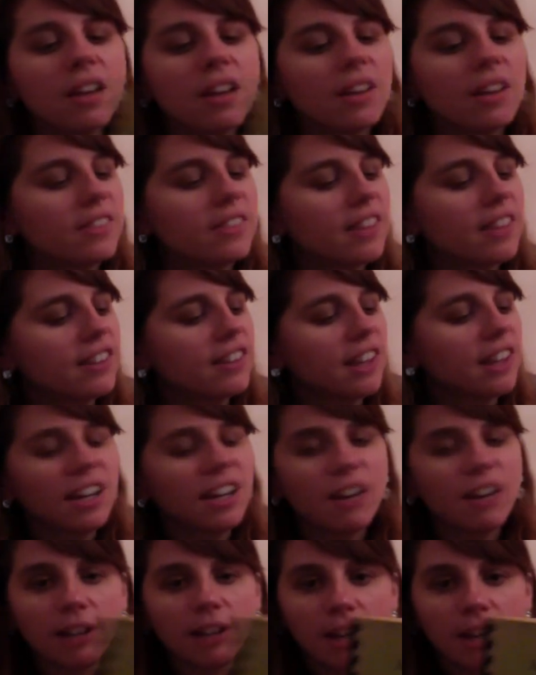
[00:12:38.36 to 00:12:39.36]
That's kind of
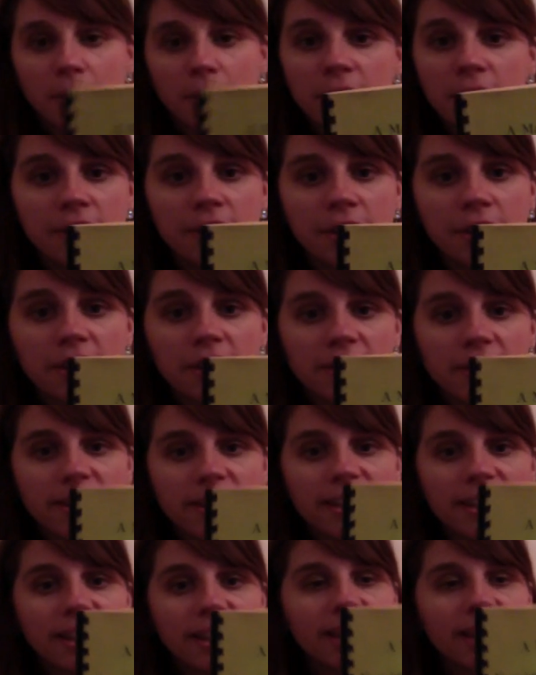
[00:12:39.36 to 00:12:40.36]
how I got my start
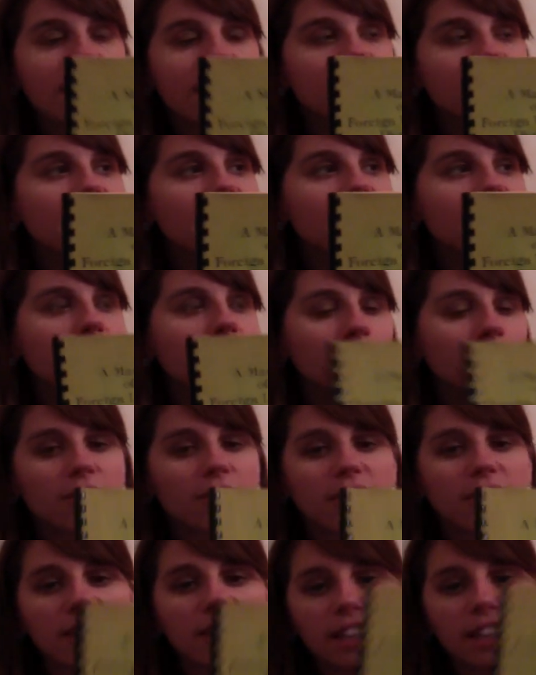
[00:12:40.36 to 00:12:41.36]
selling online, was
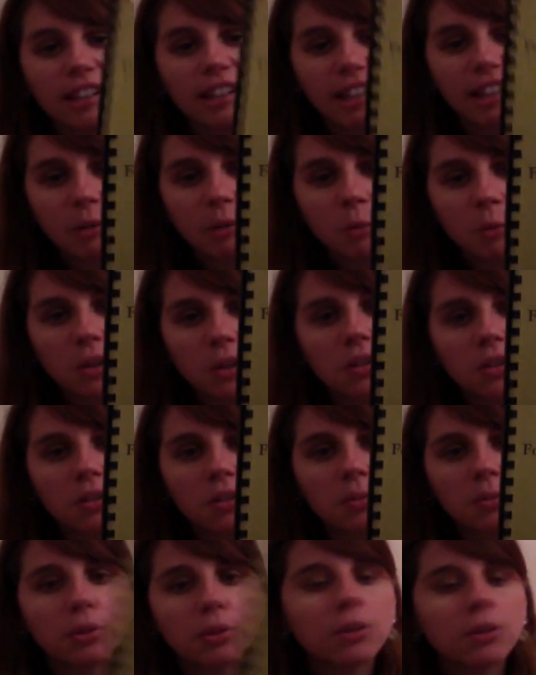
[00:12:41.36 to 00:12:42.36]
selling like
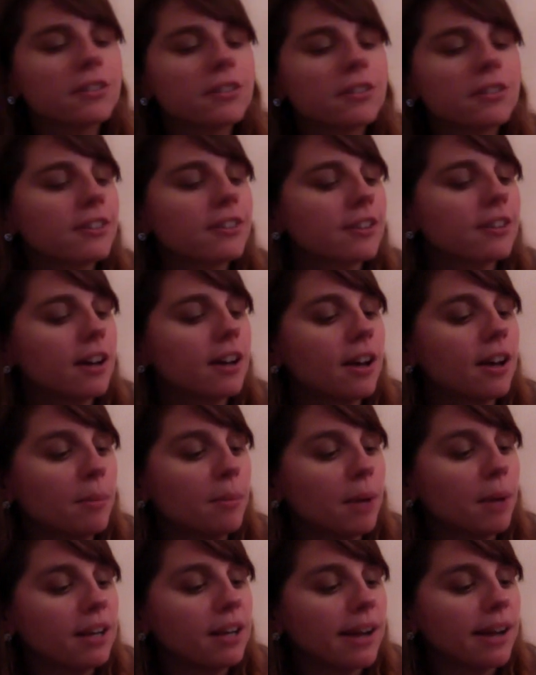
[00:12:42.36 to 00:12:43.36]
weird books
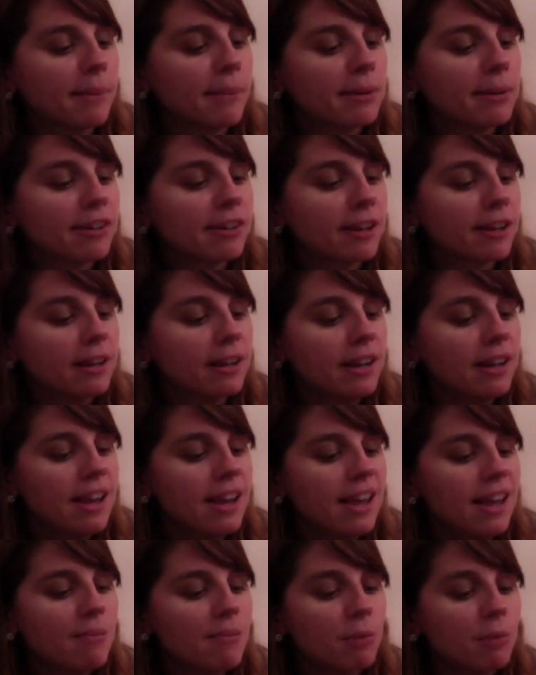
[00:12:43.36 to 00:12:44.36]
on Amazon,
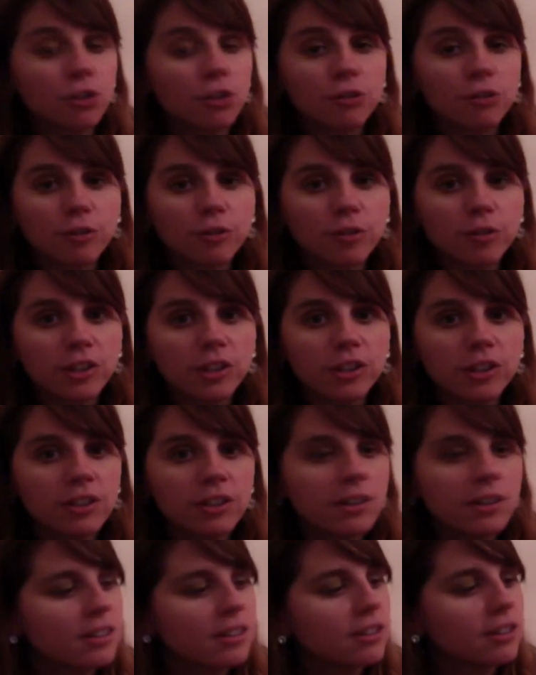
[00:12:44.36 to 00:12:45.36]
Merchant Fulfilled,
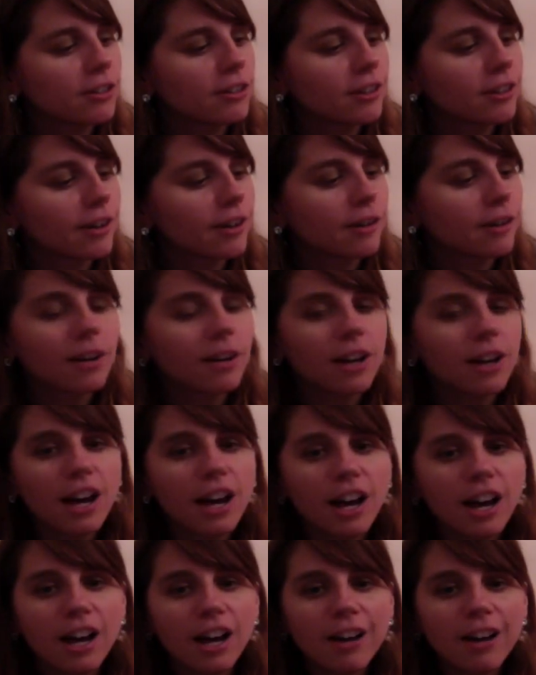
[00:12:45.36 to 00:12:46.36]
years ago.
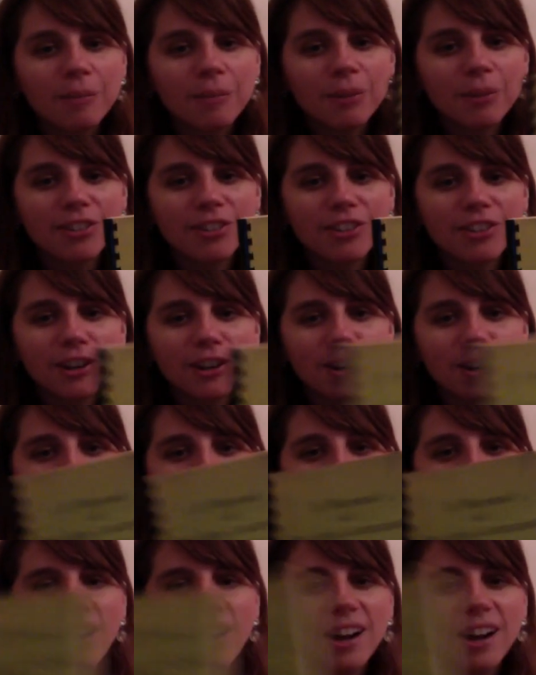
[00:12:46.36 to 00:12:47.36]

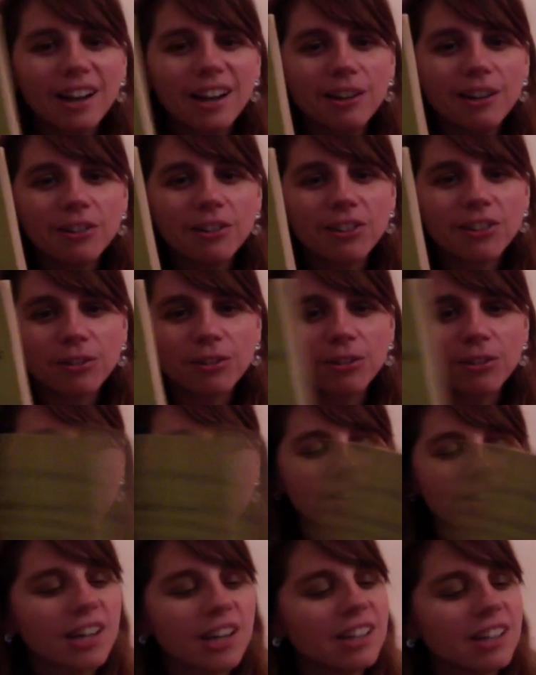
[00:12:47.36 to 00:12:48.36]
So I always look for these
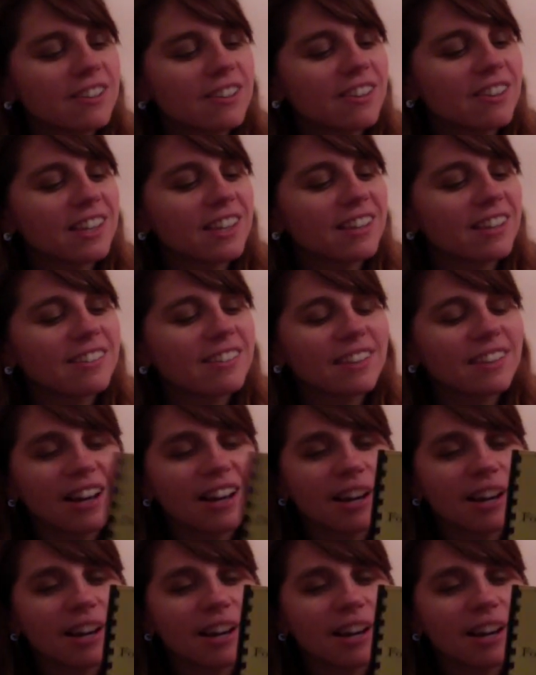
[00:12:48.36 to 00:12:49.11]
kinds of things.